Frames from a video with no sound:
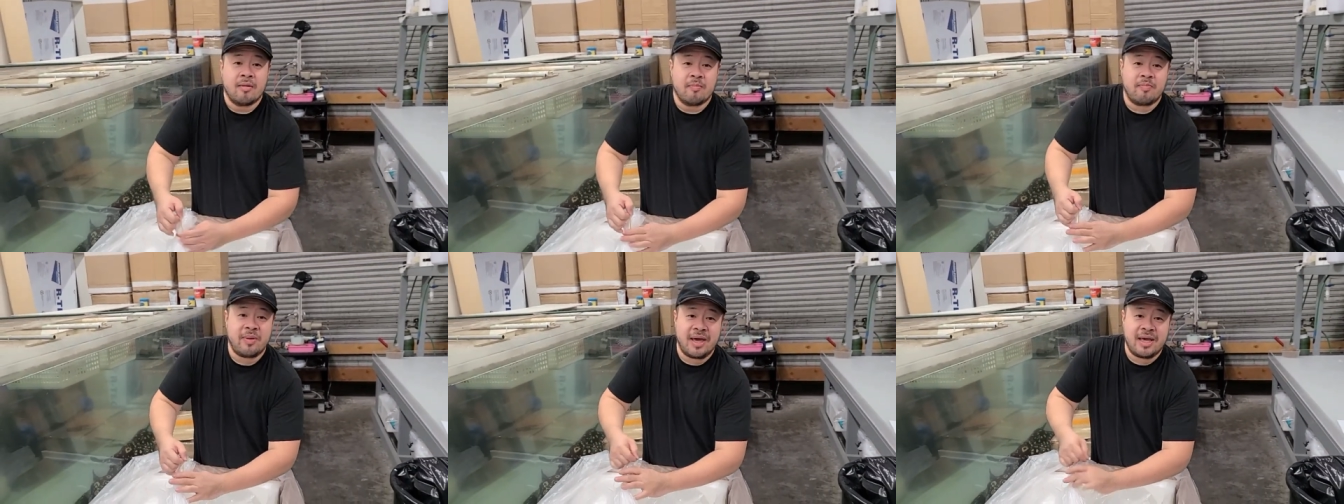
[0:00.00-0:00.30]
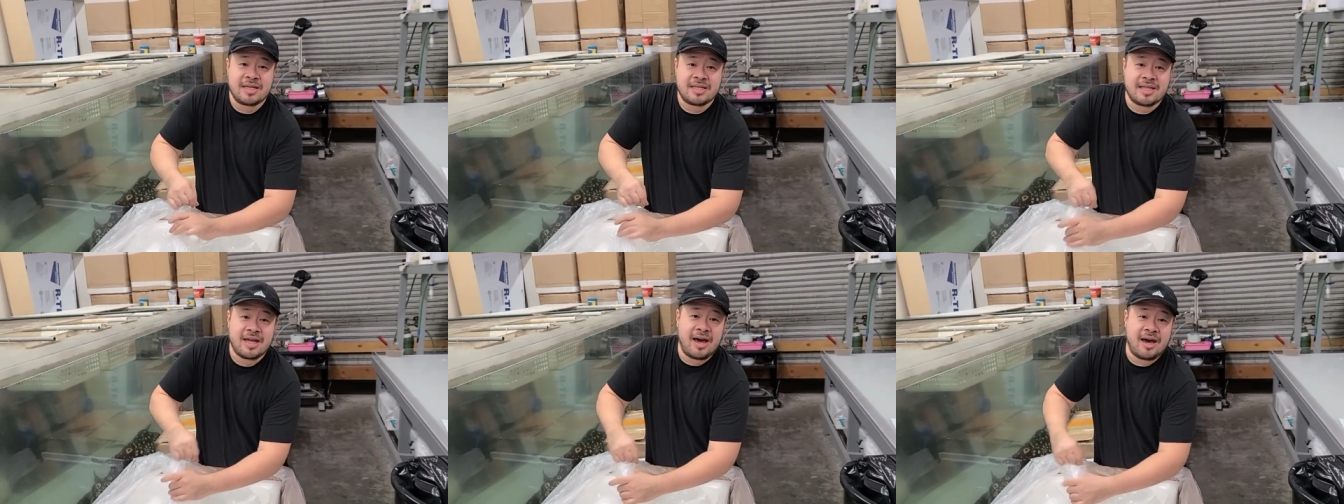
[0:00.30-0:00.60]

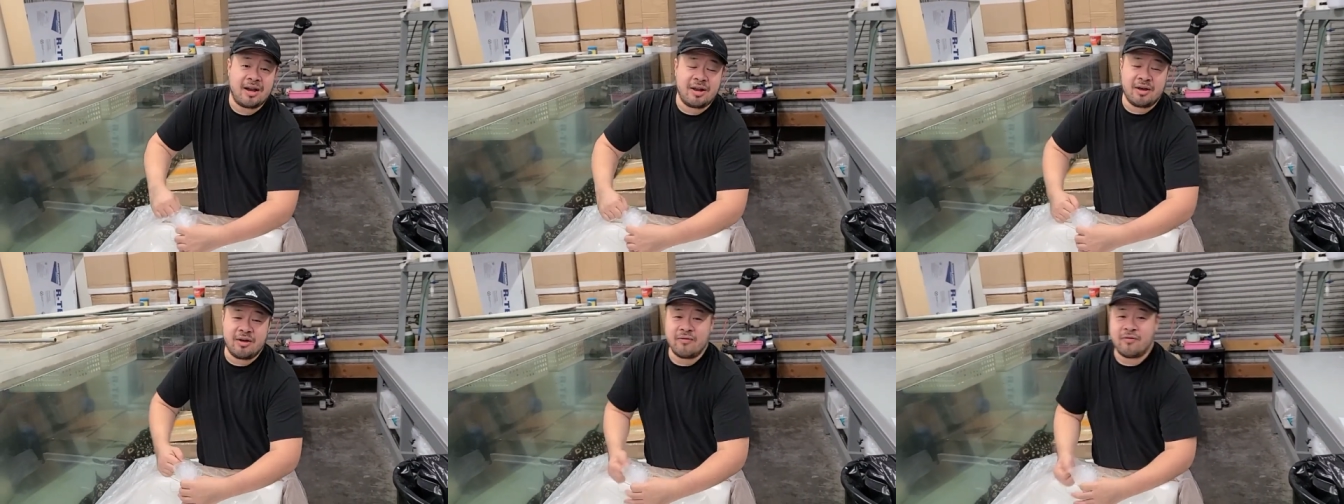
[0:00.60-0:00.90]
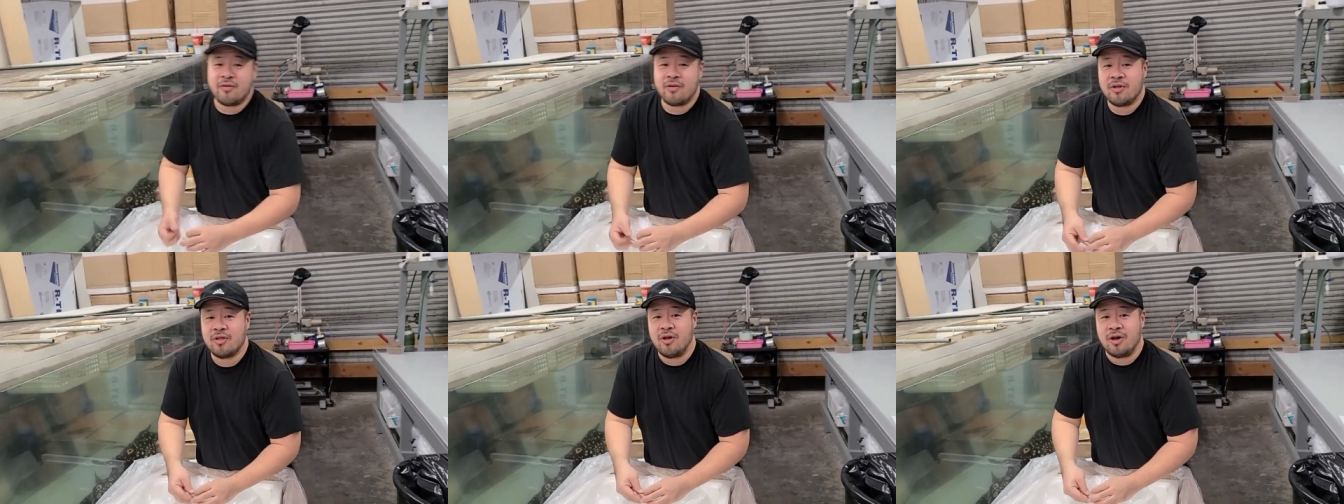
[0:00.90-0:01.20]
based out of
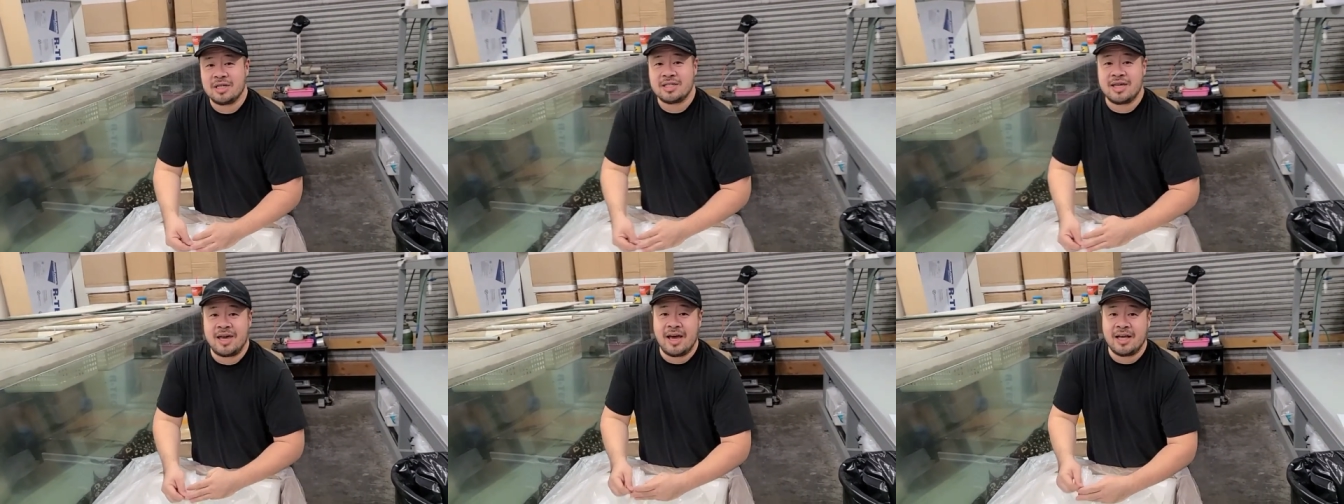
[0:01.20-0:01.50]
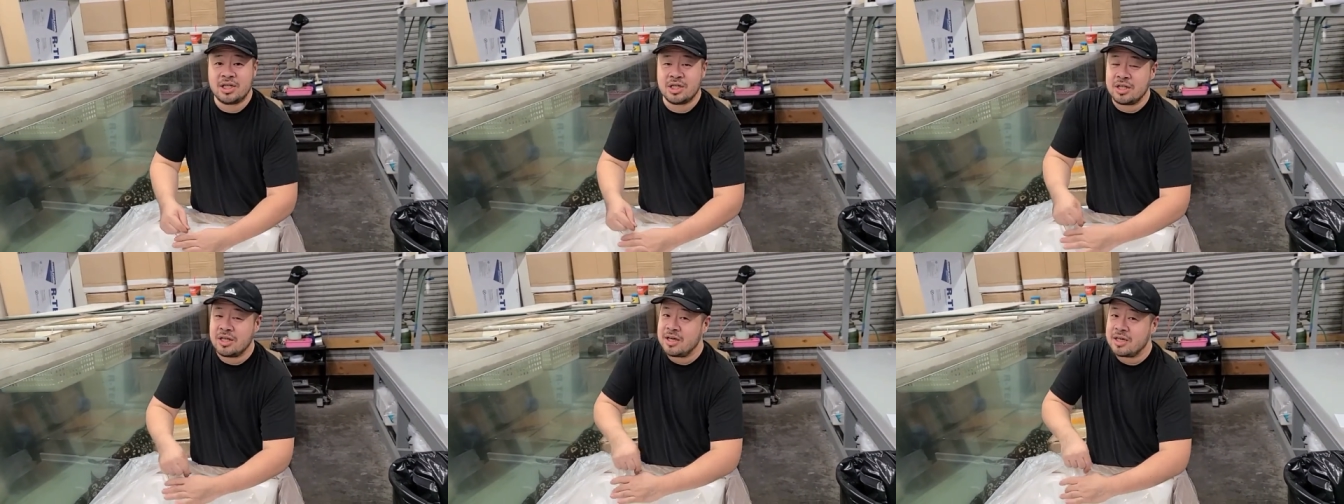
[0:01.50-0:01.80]
Los
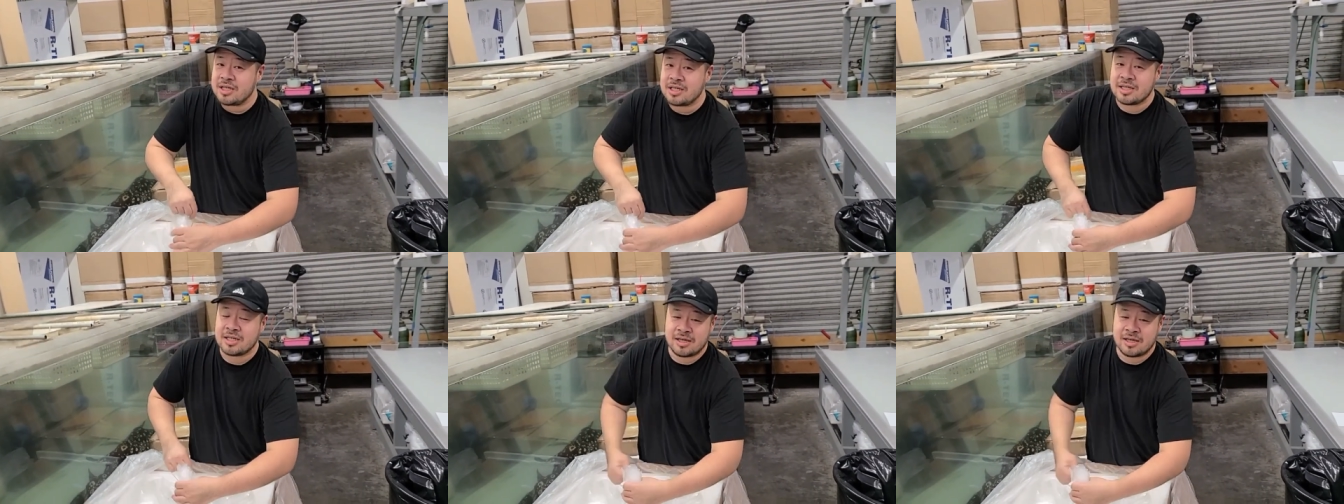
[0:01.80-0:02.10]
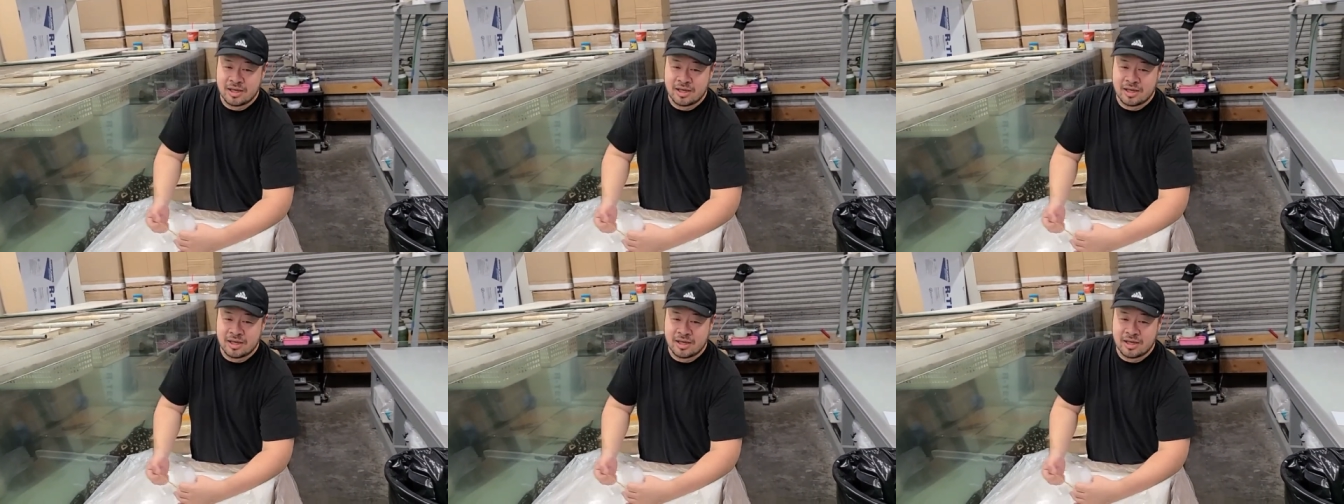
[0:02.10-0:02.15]
Angeles,